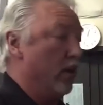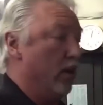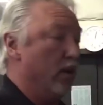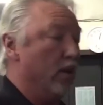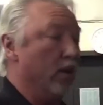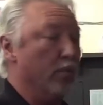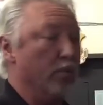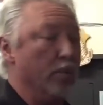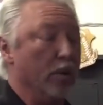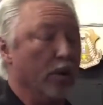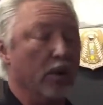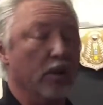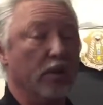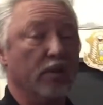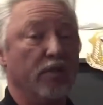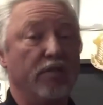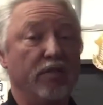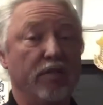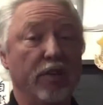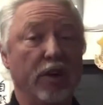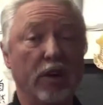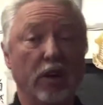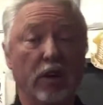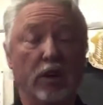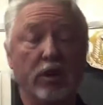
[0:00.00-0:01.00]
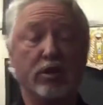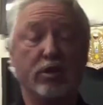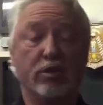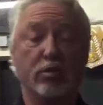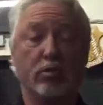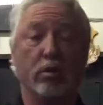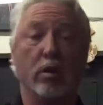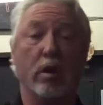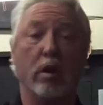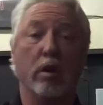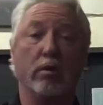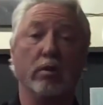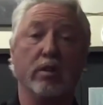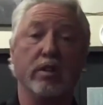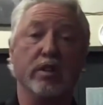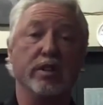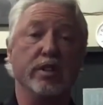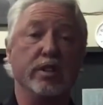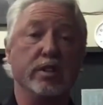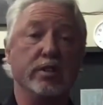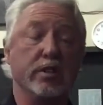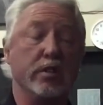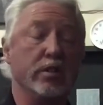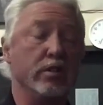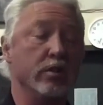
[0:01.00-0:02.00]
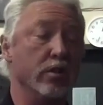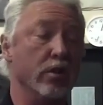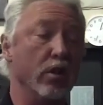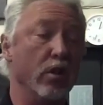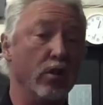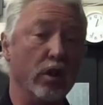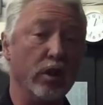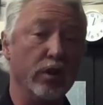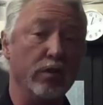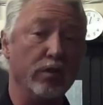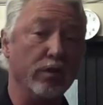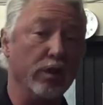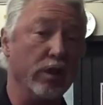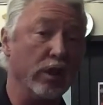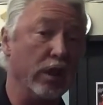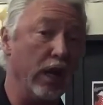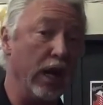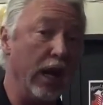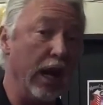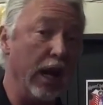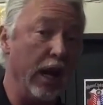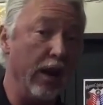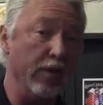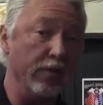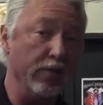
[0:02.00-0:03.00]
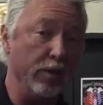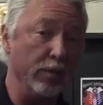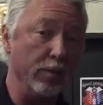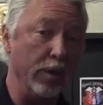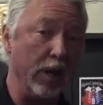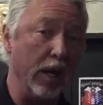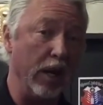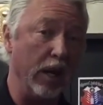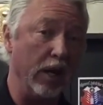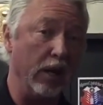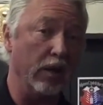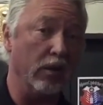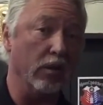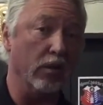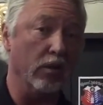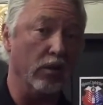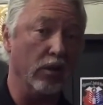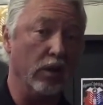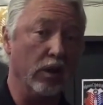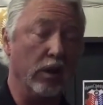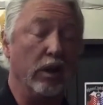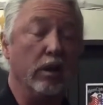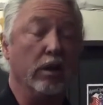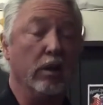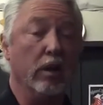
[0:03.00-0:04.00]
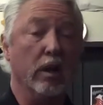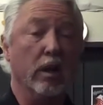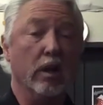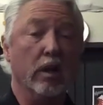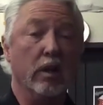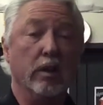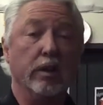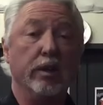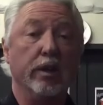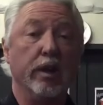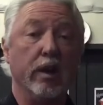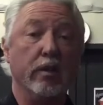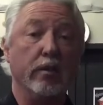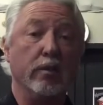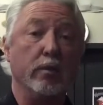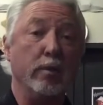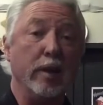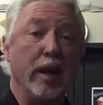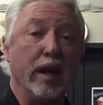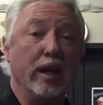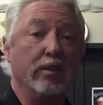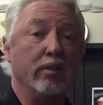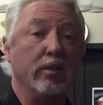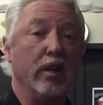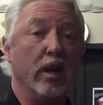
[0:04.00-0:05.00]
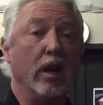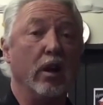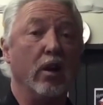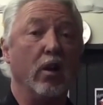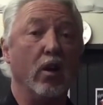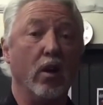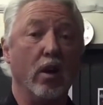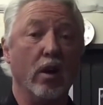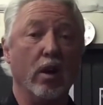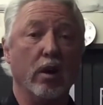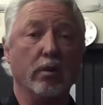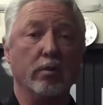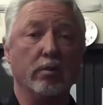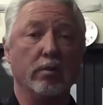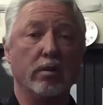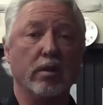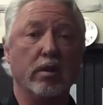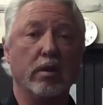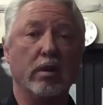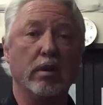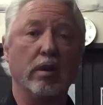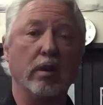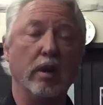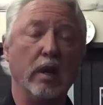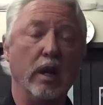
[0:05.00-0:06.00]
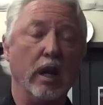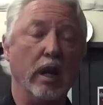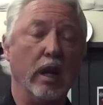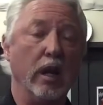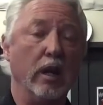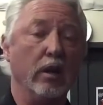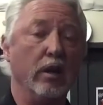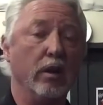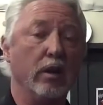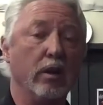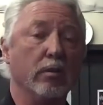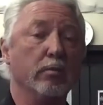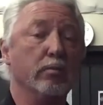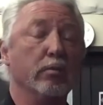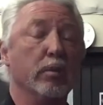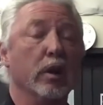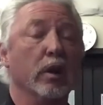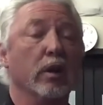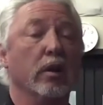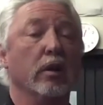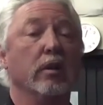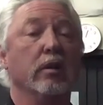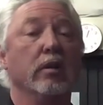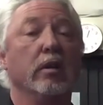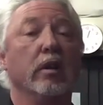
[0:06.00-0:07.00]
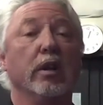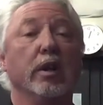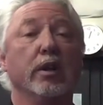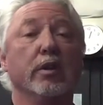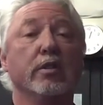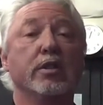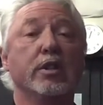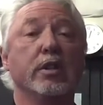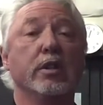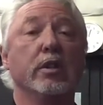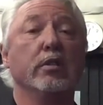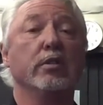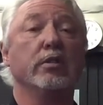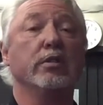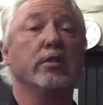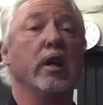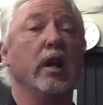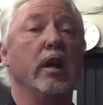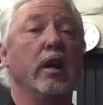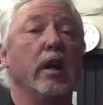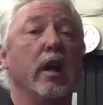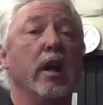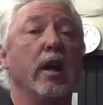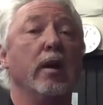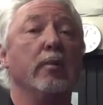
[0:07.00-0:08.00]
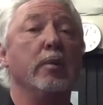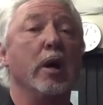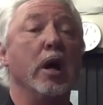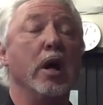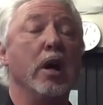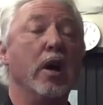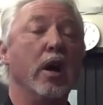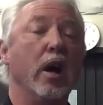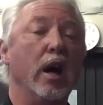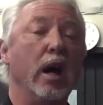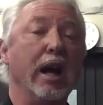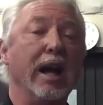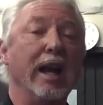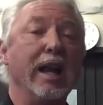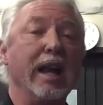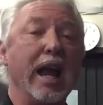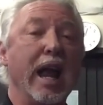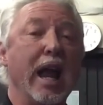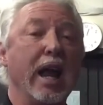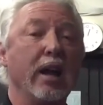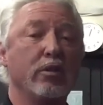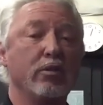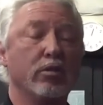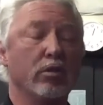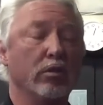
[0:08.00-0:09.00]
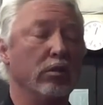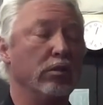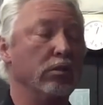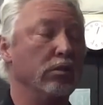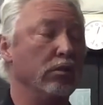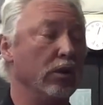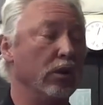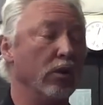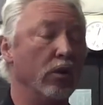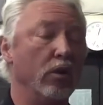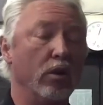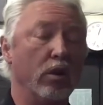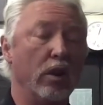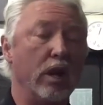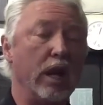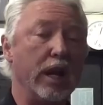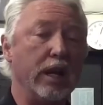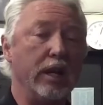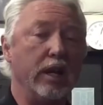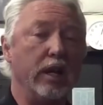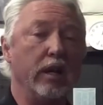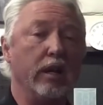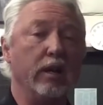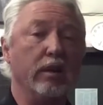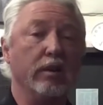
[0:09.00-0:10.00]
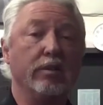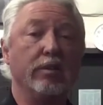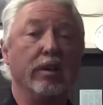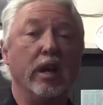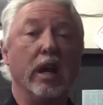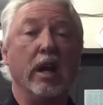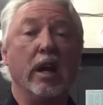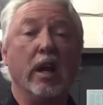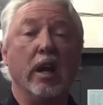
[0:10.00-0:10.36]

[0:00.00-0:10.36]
to build a fairly strong resistance, no different than a heavy bag, only your heavy bag's got arms, and you can build your skill set up on a natural. The whole idea is